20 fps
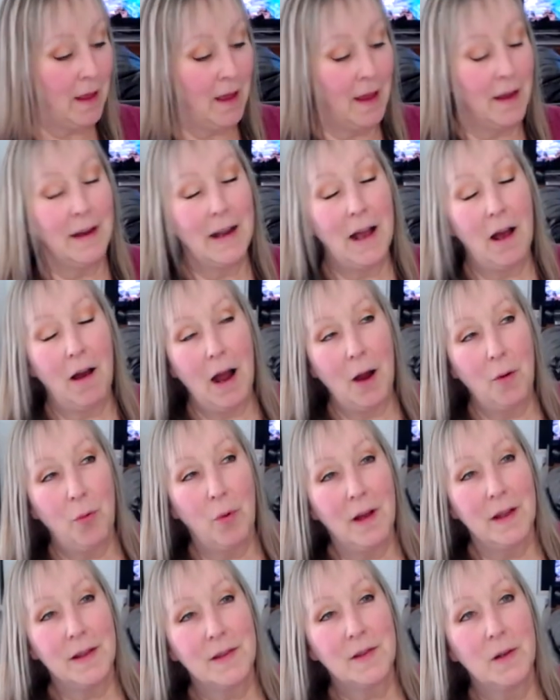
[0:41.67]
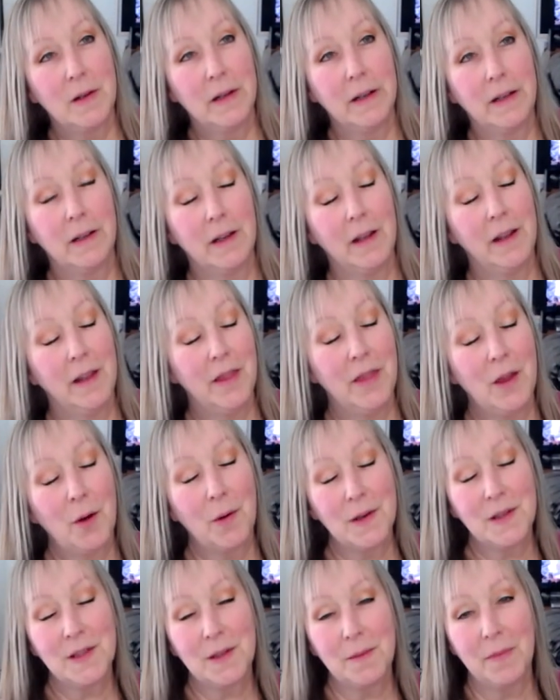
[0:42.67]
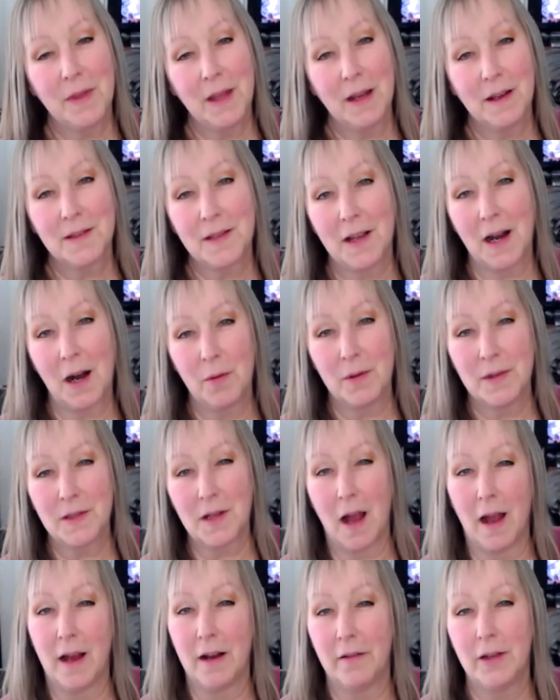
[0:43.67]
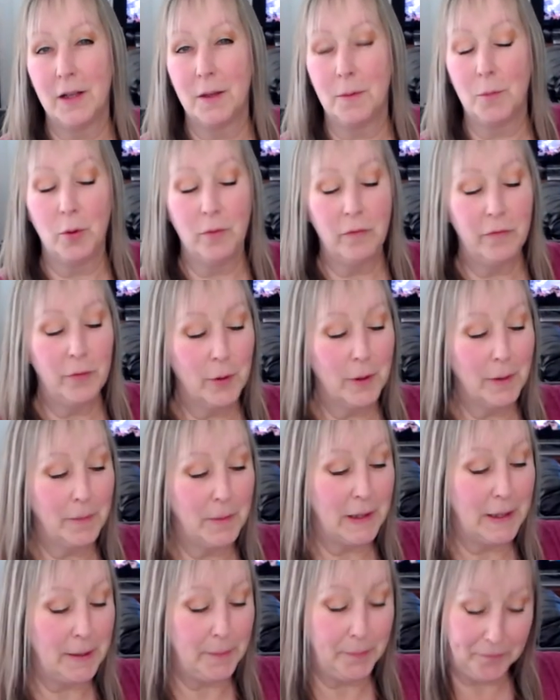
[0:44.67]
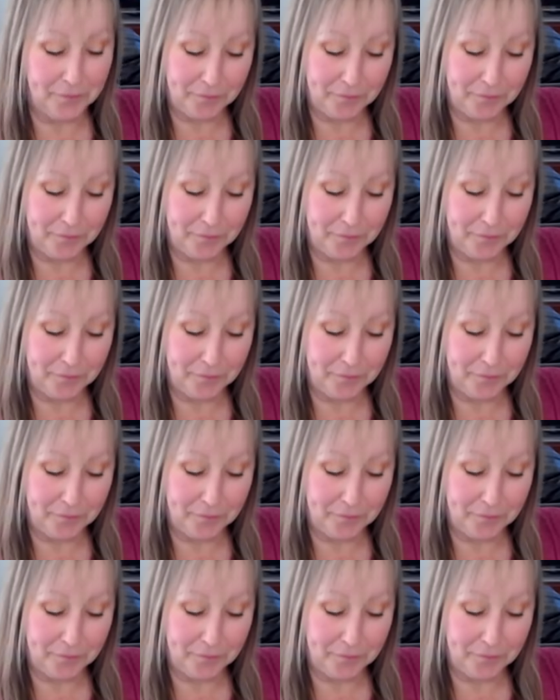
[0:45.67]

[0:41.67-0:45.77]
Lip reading: Now there were some things that I was kind of in the mood for, but